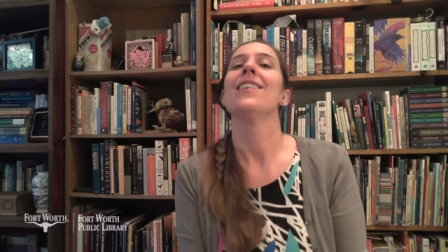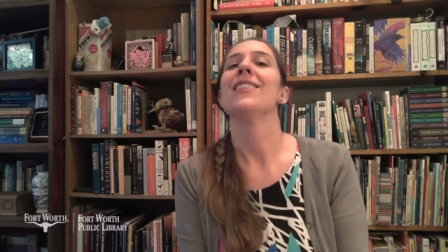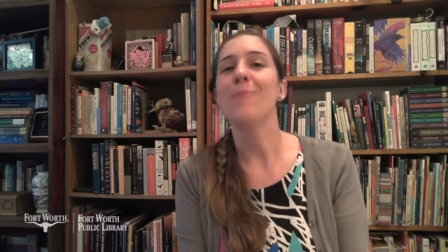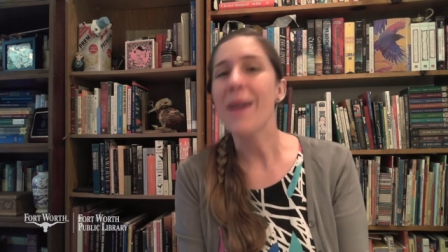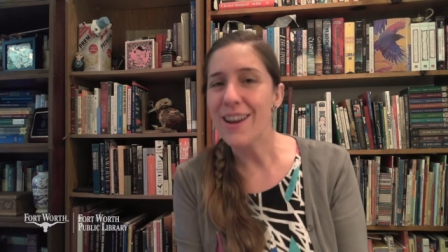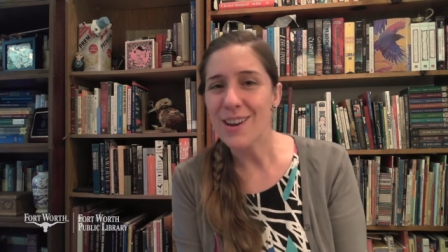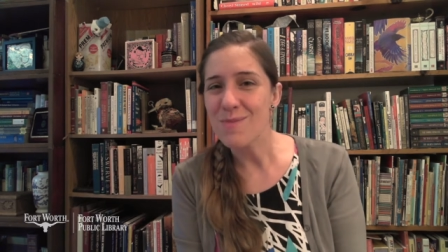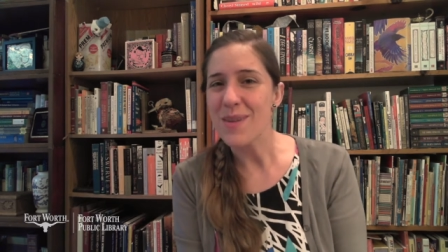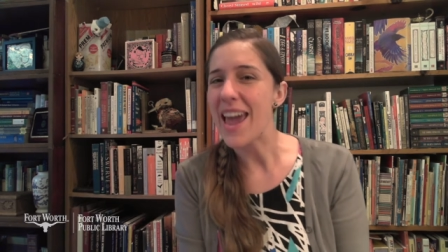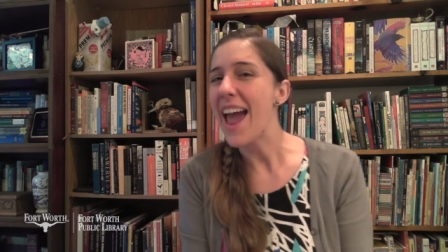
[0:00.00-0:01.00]
The spider
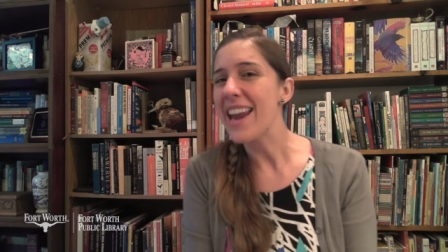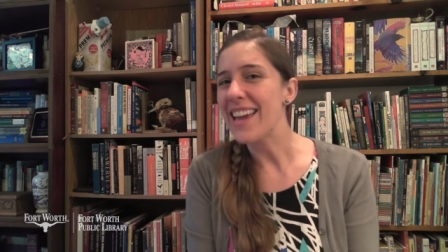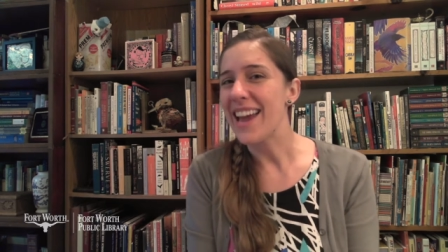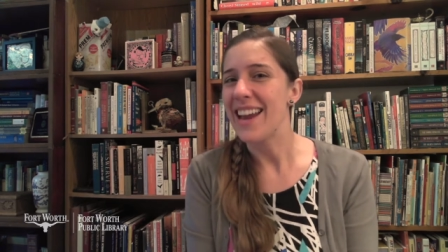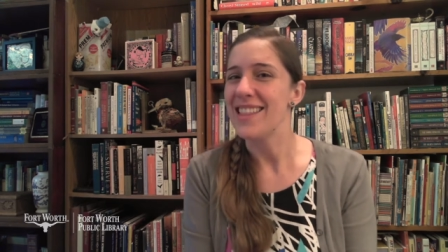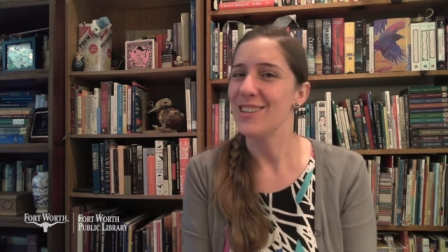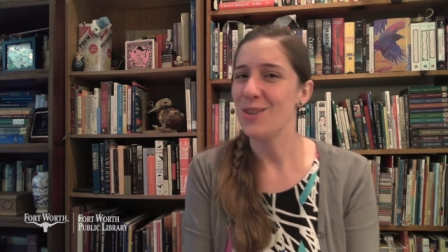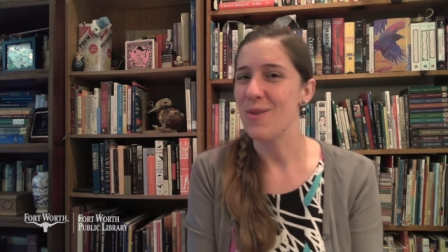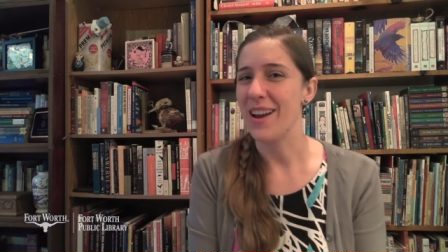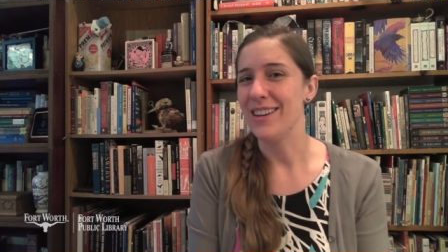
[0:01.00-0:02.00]
can be any kind that
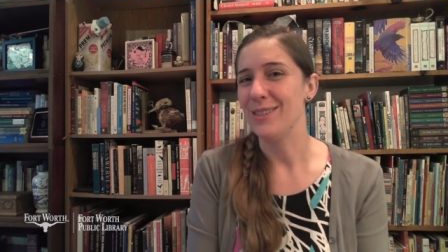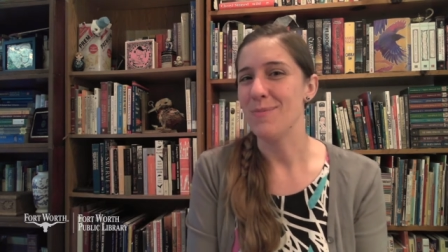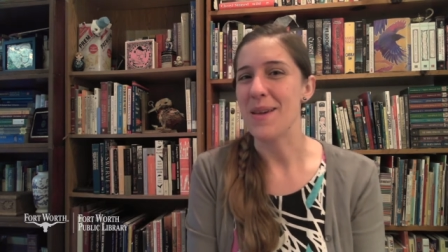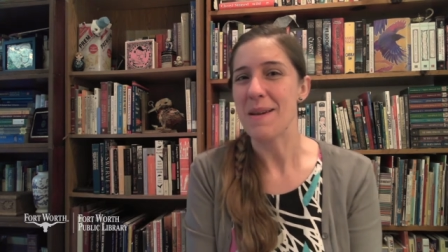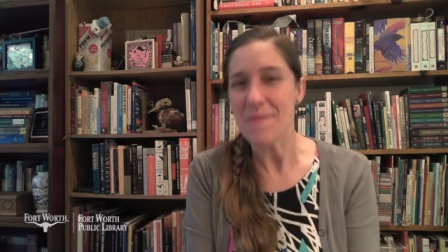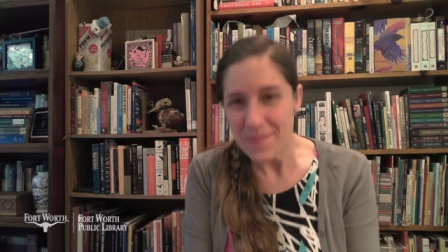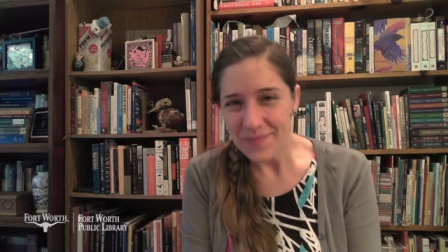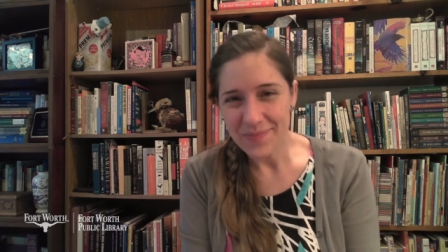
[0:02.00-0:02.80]
you want it to be.